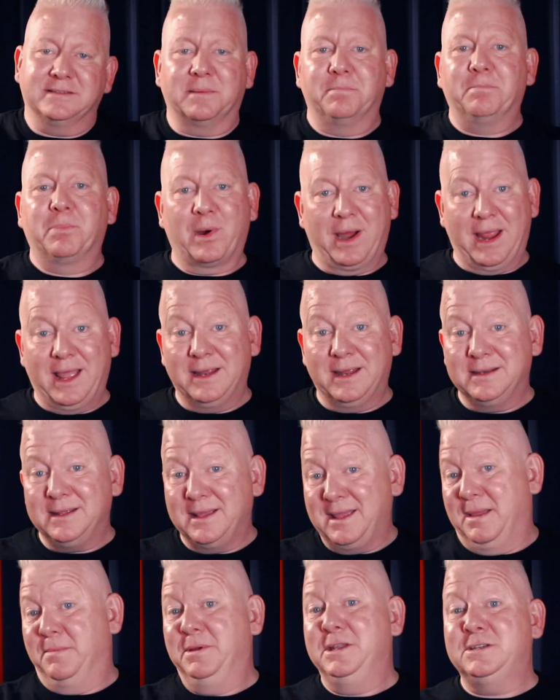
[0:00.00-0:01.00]
a brand
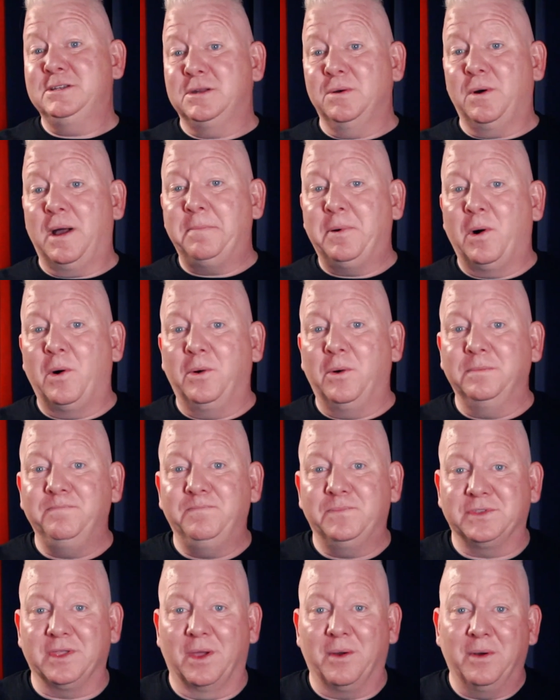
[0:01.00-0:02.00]
image to uphold.
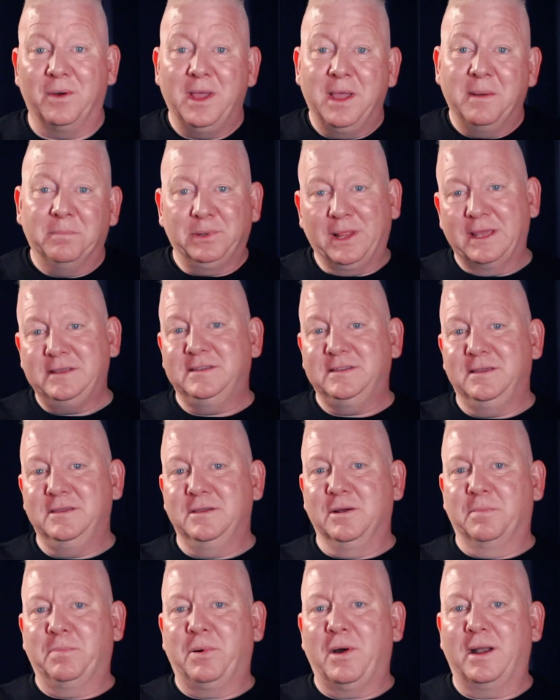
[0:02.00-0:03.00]
So placing
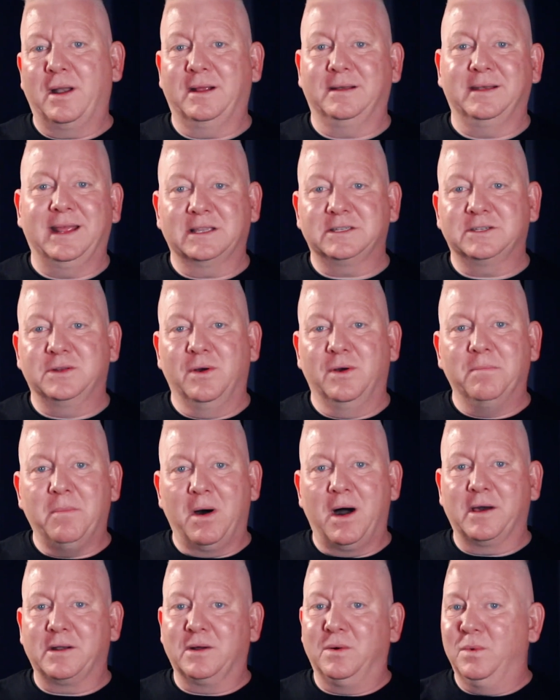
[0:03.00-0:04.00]
your product next to a
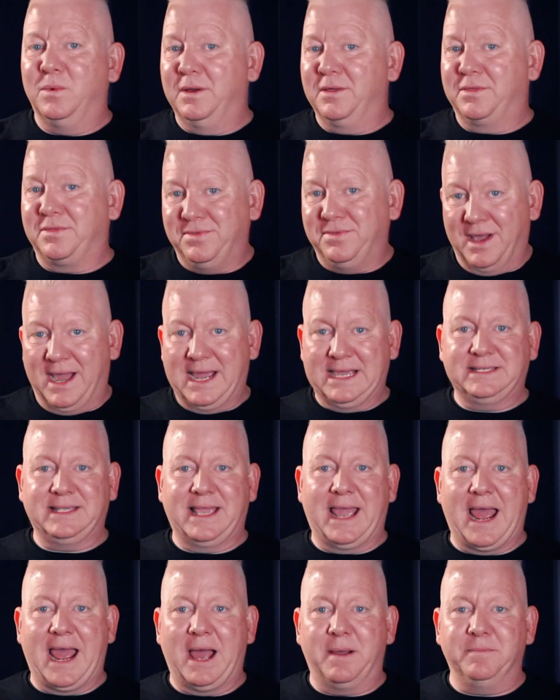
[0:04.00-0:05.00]
model with nice
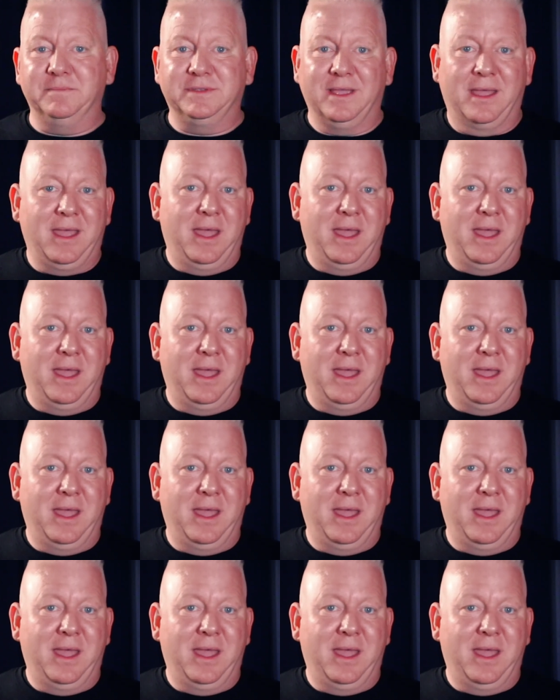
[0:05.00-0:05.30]
abs